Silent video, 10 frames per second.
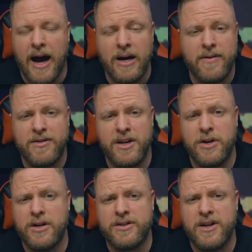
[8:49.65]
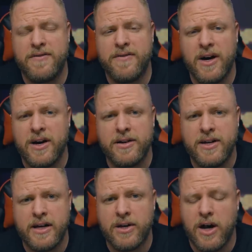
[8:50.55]
don't even think you can say fuck on
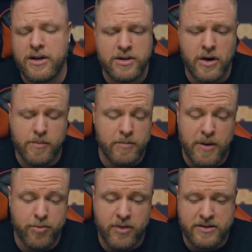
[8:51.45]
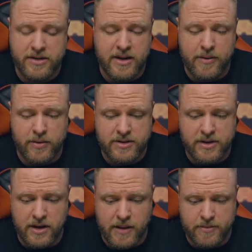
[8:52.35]
TikTok, so I'm impressed that that one's
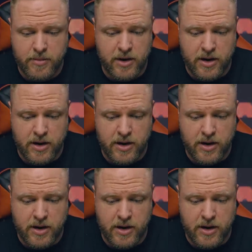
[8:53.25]
still up, to be